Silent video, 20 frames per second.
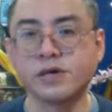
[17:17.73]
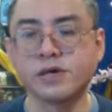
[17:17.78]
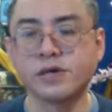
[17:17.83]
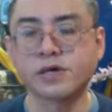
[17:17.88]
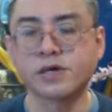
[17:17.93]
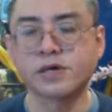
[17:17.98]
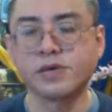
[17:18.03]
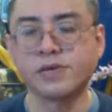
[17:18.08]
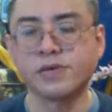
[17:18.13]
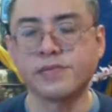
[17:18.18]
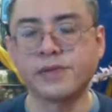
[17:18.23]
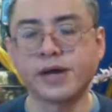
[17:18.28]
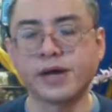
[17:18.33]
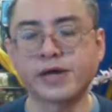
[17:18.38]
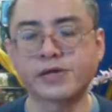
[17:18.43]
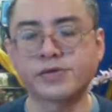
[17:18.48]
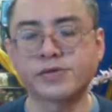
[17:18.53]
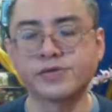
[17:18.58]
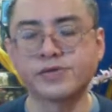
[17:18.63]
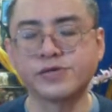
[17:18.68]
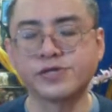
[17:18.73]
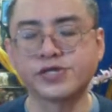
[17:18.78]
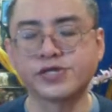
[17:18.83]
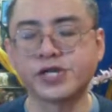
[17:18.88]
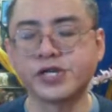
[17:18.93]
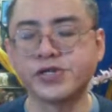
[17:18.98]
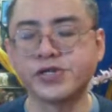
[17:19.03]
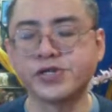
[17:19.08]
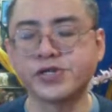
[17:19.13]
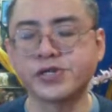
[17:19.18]
Coming back to the
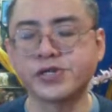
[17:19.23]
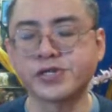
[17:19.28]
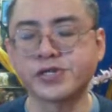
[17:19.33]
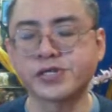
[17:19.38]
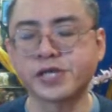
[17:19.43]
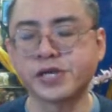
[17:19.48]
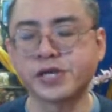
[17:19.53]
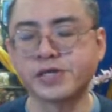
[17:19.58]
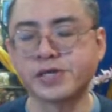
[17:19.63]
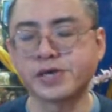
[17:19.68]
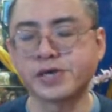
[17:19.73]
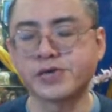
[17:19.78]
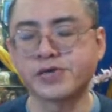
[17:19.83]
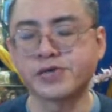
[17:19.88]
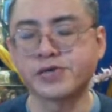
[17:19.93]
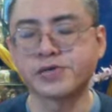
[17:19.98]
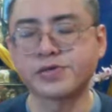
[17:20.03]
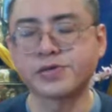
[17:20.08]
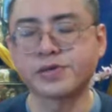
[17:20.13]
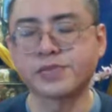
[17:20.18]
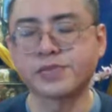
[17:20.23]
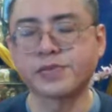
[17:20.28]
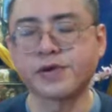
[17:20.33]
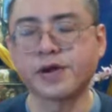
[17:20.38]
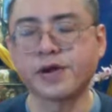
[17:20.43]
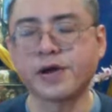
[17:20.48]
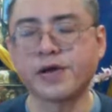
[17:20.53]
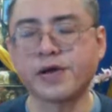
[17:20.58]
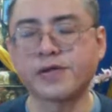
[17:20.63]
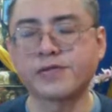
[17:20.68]
changing sensations of the
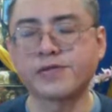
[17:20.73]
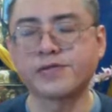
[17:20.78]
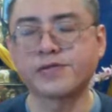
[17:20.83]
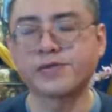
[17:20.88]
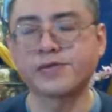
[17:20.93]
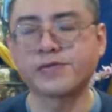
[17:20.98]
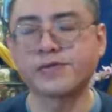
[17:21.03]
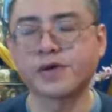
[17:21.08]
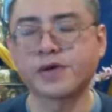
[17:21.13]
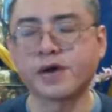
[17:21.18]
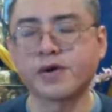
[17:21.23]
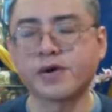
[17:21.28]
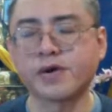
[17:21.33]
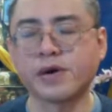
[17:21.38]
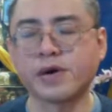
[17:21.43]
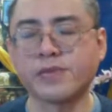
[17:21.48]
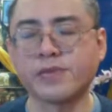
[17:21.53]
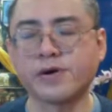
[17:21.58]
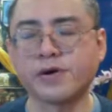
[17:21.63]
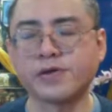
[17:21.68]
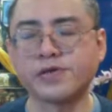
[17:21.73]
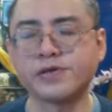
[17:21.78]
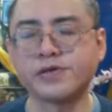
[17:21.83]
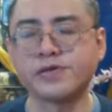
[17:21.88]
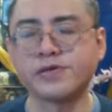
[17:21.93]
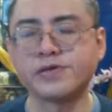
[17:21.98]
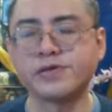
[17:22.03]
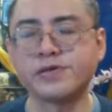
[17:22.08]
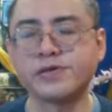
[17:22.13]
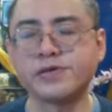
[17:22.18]
breath throughout our
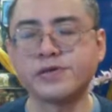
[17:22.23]
body,